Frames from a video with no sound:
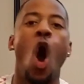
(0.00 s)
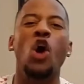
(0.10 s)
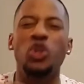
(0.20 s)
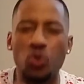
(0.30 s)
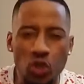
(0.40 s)

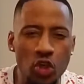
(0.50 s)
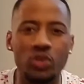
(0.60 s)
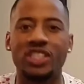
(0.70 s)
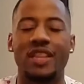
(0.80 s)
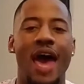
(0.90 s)
Are you
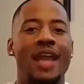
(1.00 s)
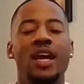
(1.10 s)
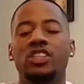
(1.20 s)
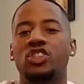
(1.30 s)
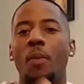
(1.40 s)
used to that?
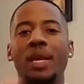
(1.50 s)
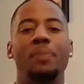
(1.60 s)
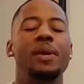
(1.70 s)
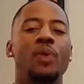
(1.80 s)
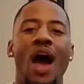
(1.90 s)
So many
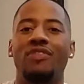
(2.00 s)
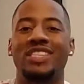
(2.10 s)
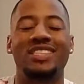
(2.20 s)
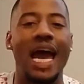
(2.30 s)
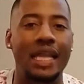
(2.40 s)
people have a
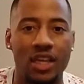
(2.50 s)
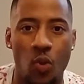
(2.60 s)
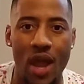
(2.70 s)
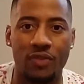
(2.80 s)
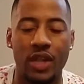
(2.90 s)
cyclic
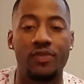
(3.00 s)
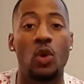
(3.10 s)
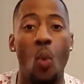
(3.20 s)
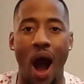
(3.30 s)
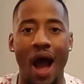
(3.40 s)
way of
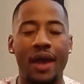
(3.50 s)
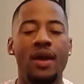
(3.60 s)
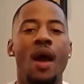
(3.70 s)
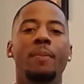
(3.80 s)
living. Why?